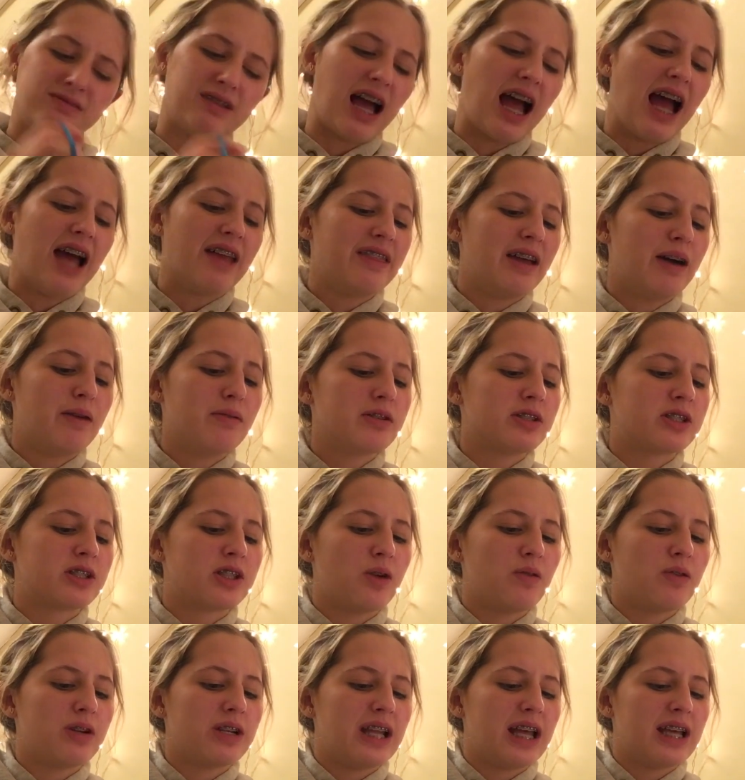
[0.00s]
That was
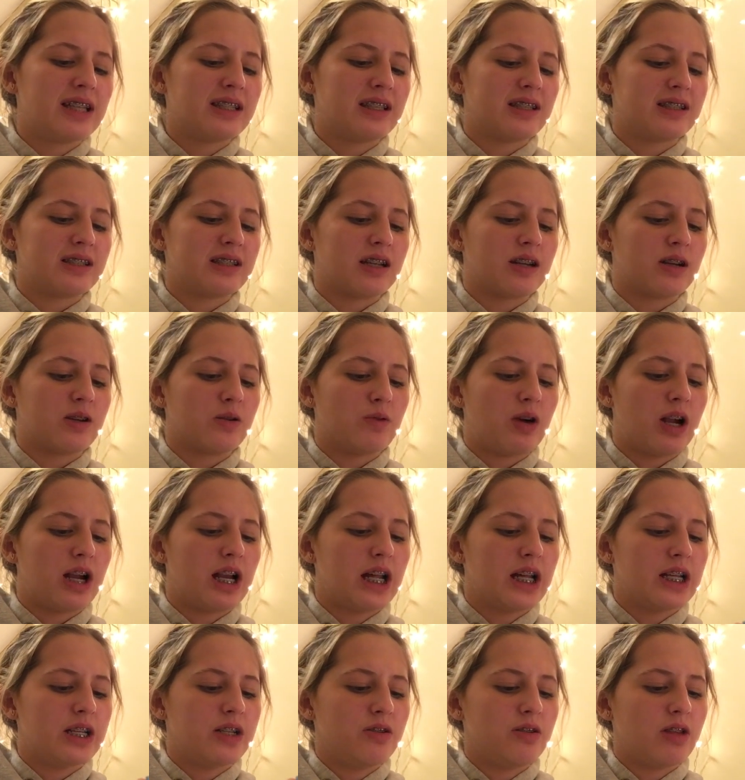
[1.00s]
so unnecessary. Why
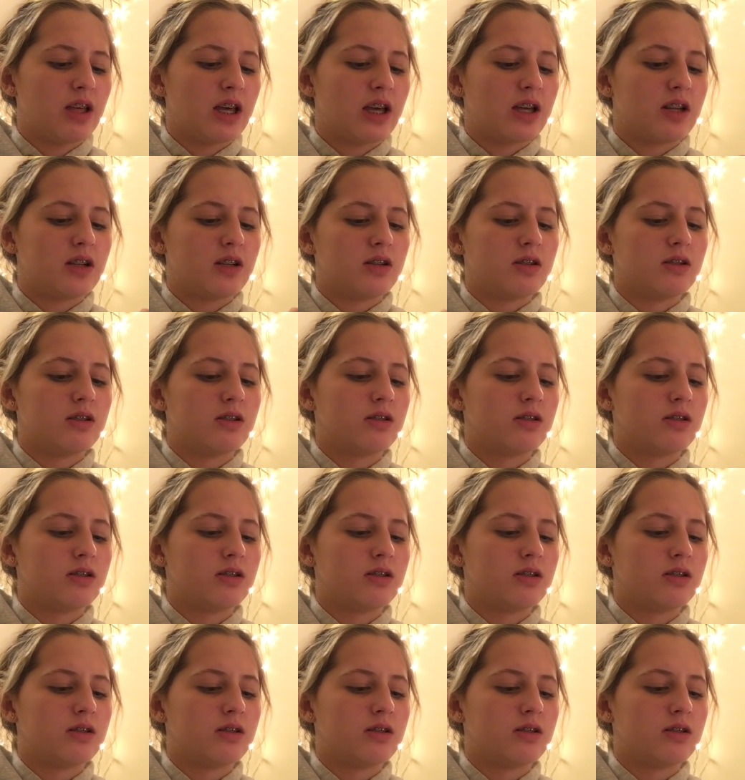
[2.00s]
did I do that?